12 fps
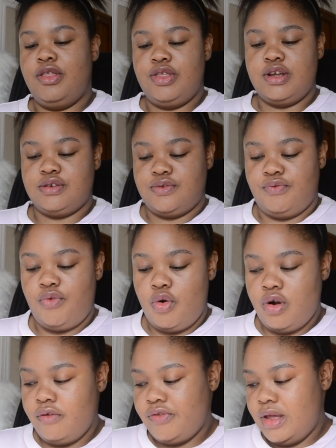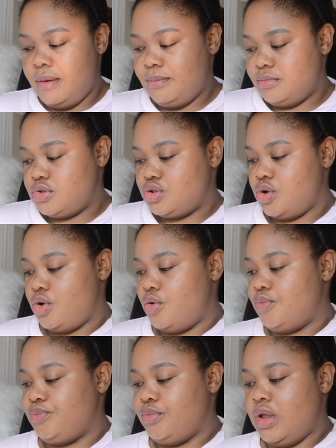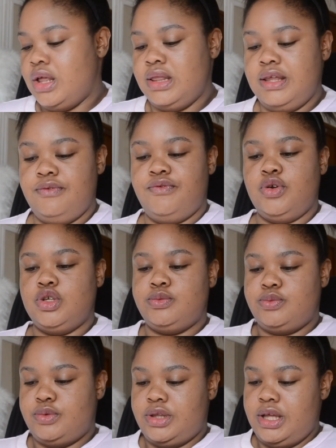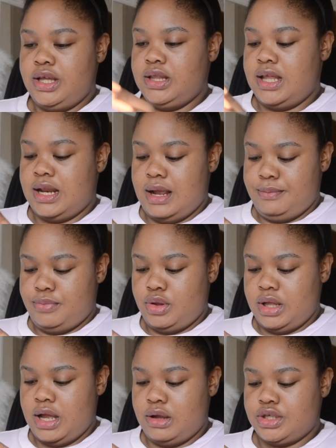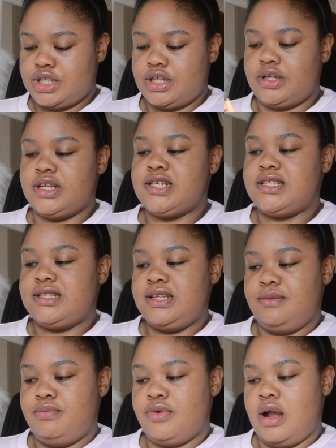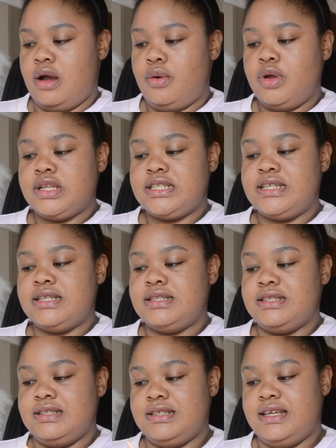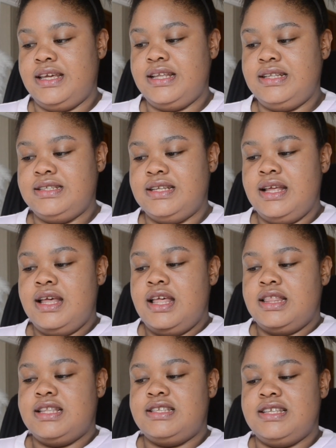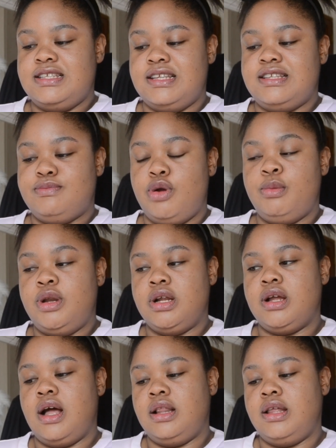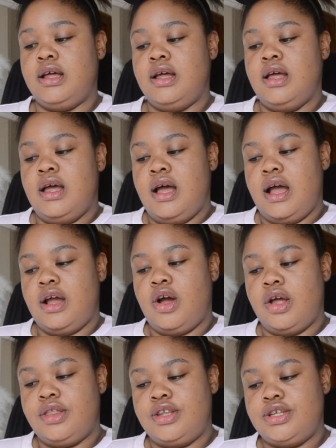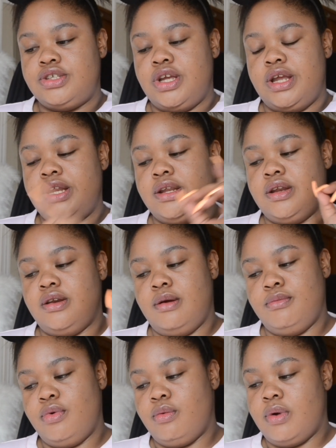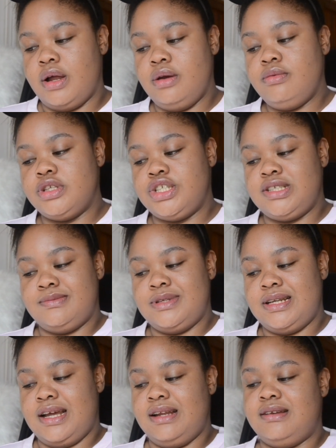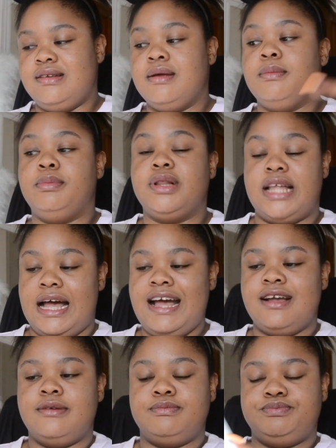There's 4 of them. So the first thing that I'm pulling out here is the brow tint kit. This says it's permanent color. I got the shade number 1, which is Midnight Black,